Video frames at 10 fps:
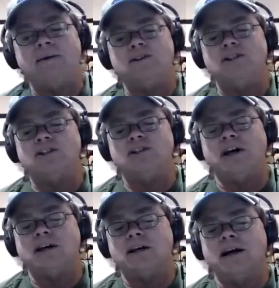just
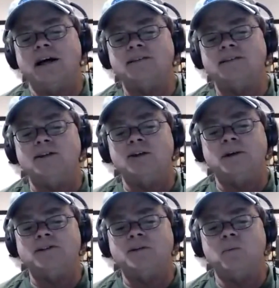like, I said to him, I
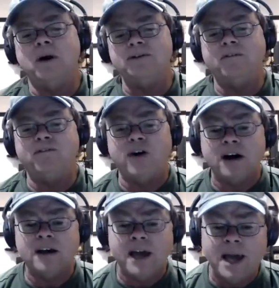said, What the fuck
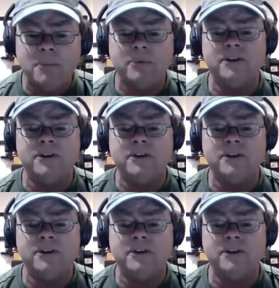happened?